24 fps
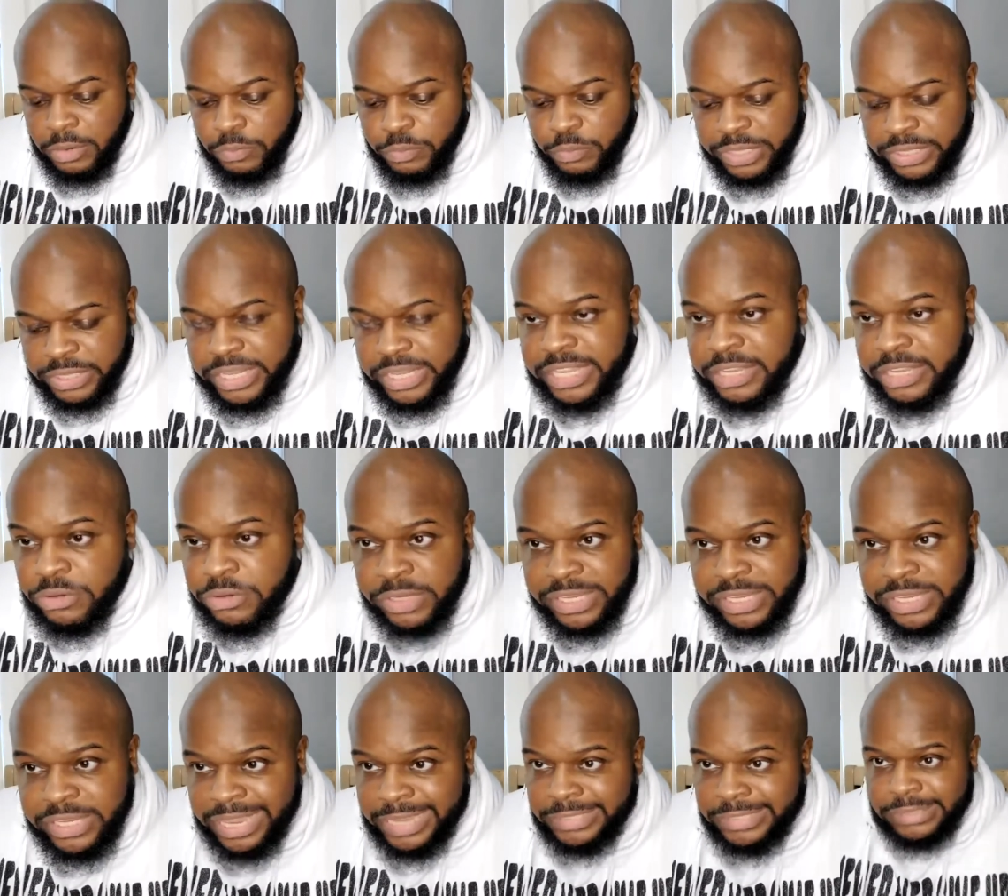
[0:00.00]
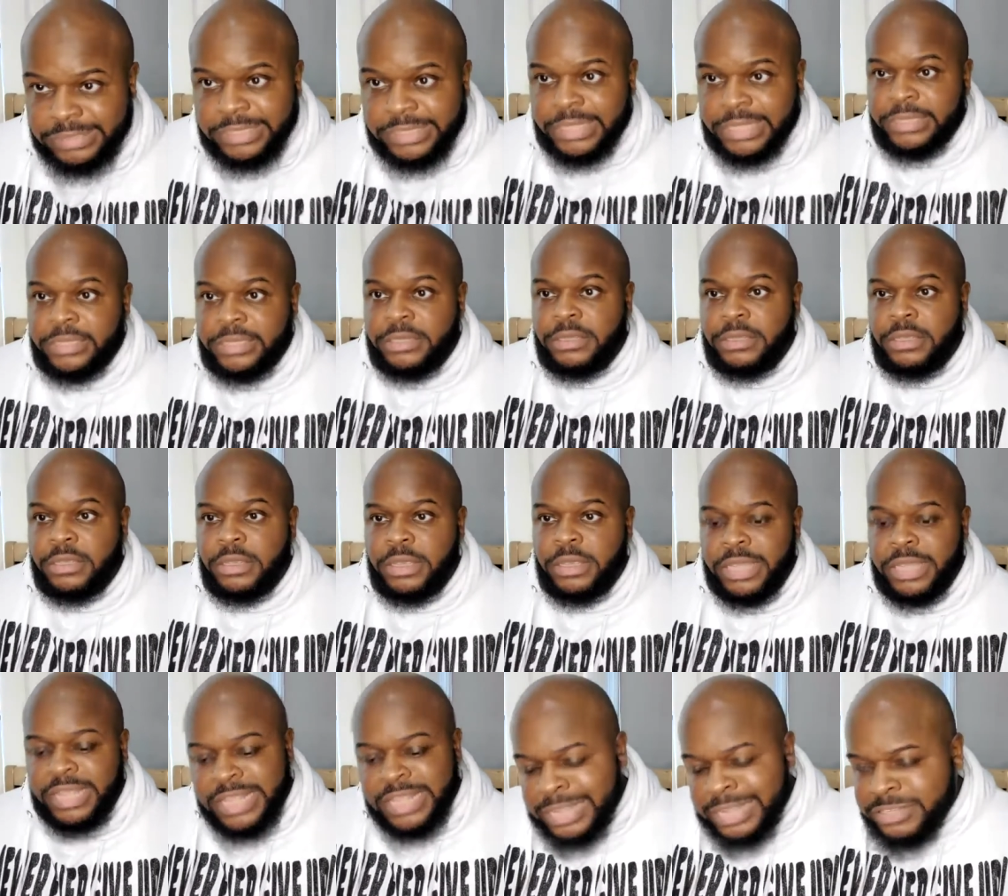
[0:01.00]
with legal cases in it.
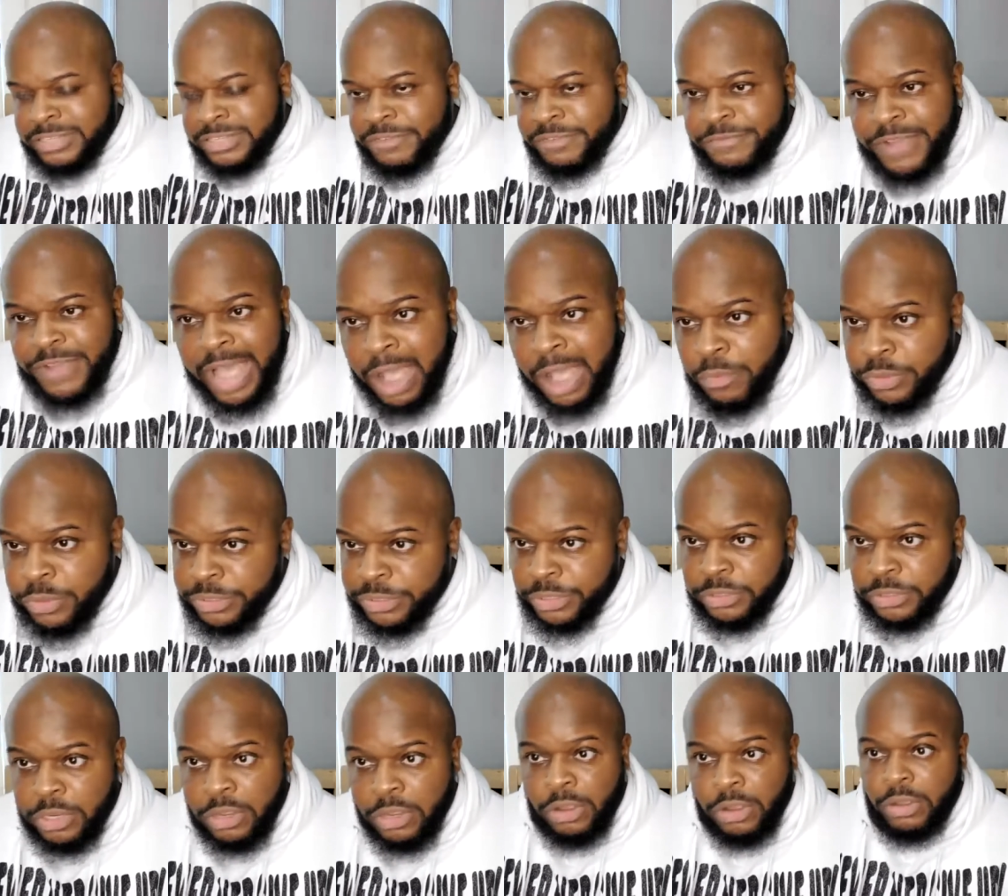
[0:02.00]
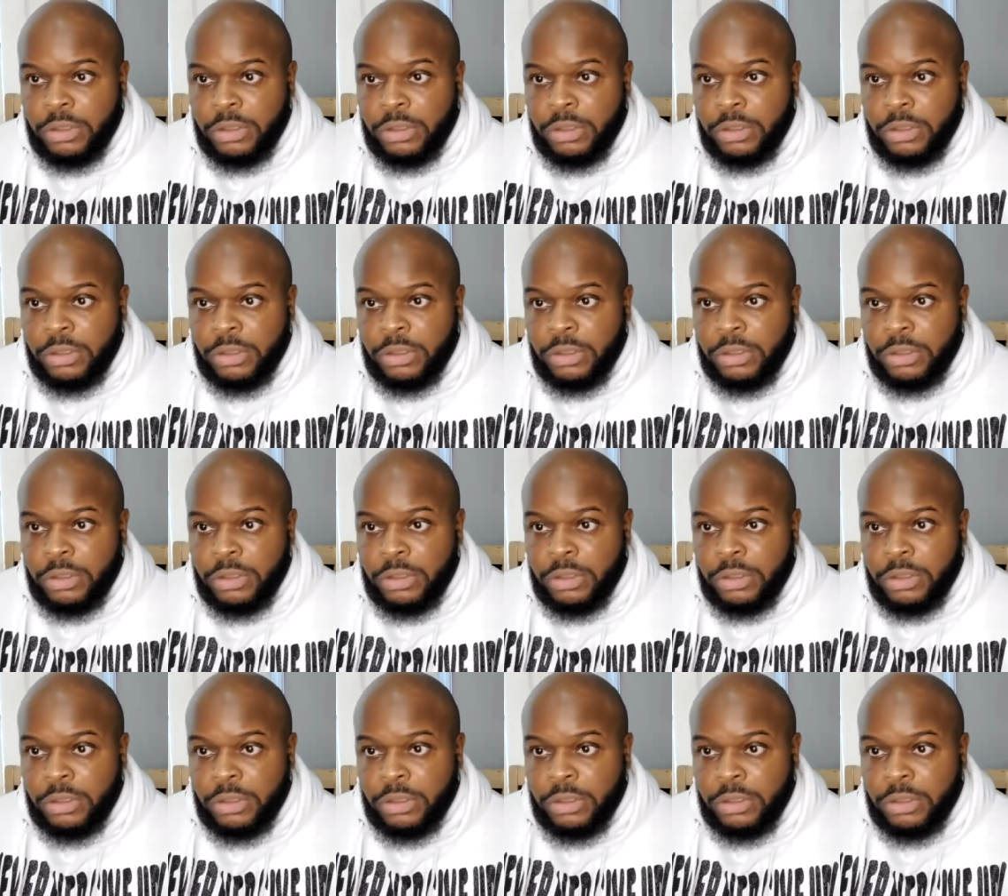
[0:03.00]
And I devoured the law.